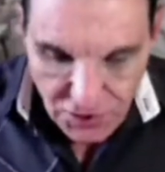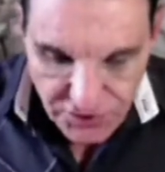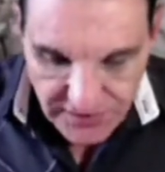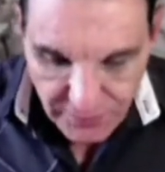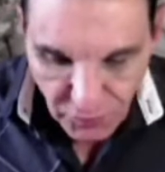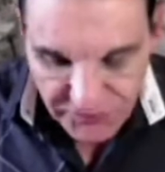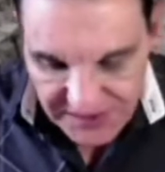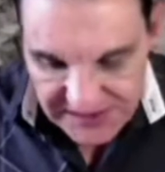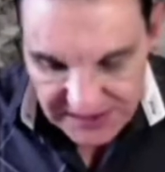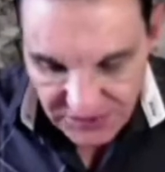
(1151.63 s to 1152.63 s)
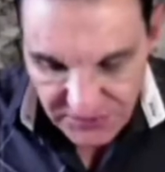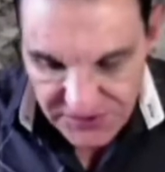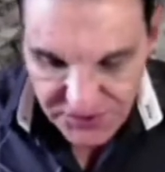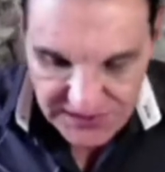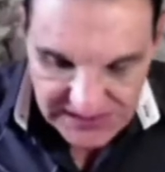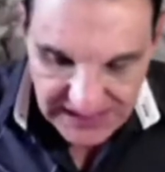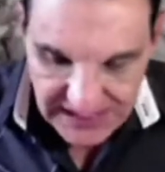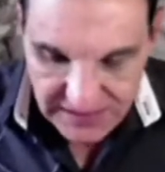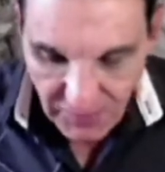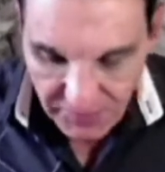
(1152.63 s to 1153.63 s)
So they brought the sick into the streets,
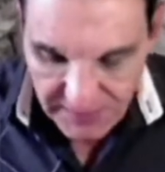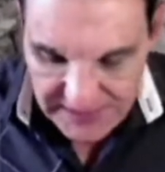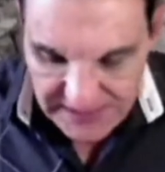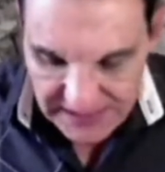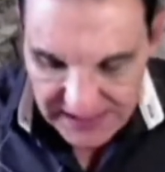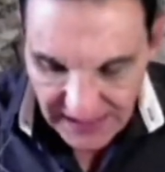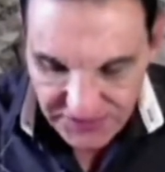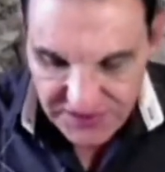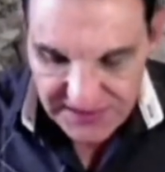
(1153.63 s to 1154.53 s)
laid them on beds and couches,